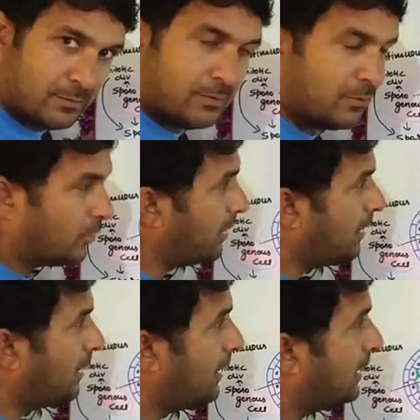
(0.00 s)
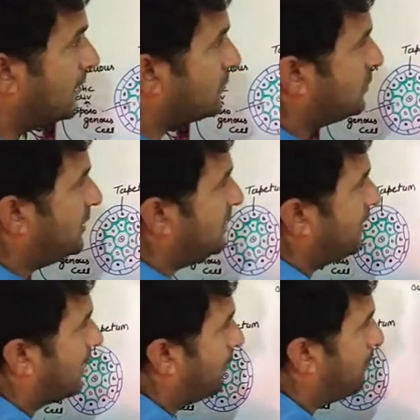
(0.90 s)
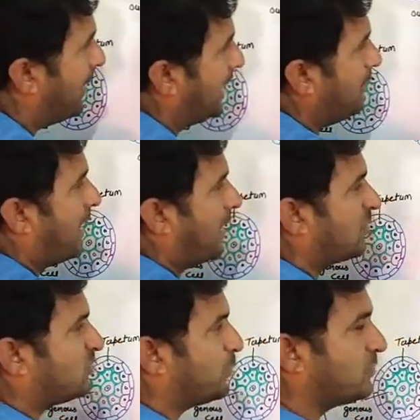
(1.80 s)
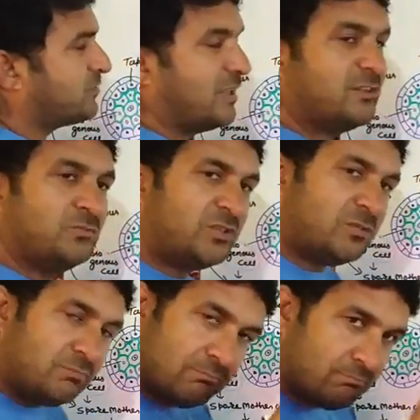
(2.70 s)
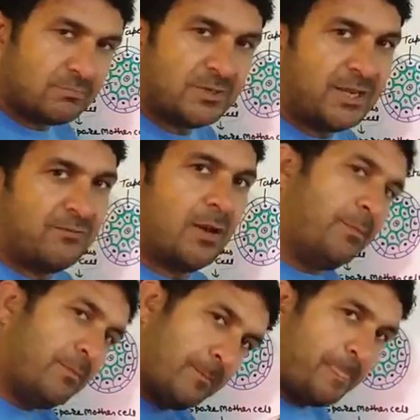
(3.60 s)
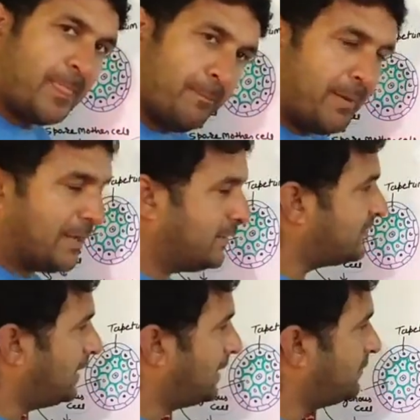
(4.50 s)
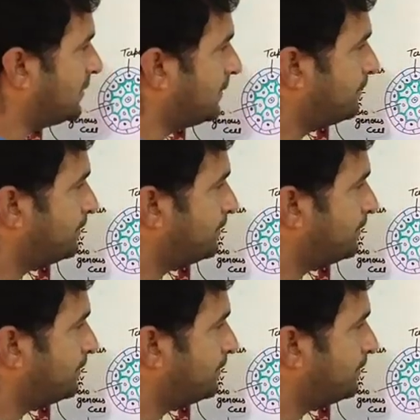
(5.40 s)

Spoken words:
Okay, so these are the many microspore cells which develop by the cell division.